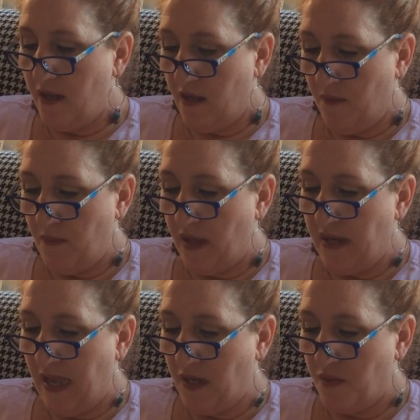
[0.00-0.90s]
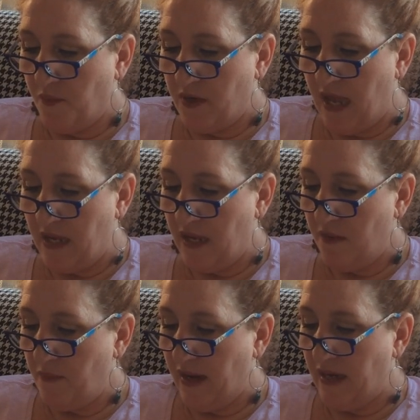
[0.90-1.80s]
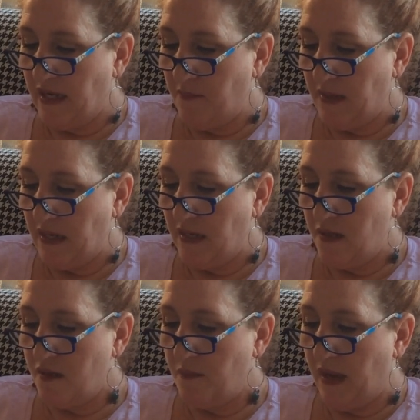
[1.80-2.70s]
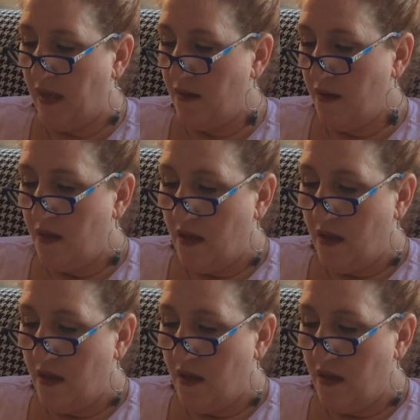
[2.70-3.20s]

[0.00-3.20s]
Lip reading: I'm not an expert at it by any means, but